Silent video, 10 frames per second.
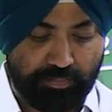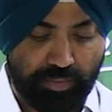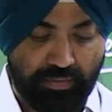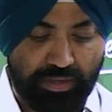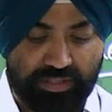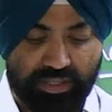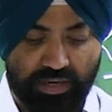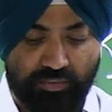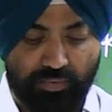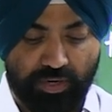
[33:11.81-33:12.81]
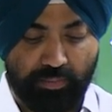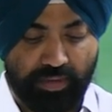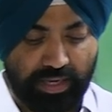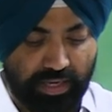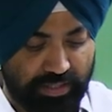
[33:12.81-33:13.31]
Powers conferred
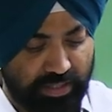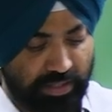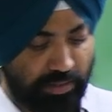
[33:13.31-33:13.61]
by Election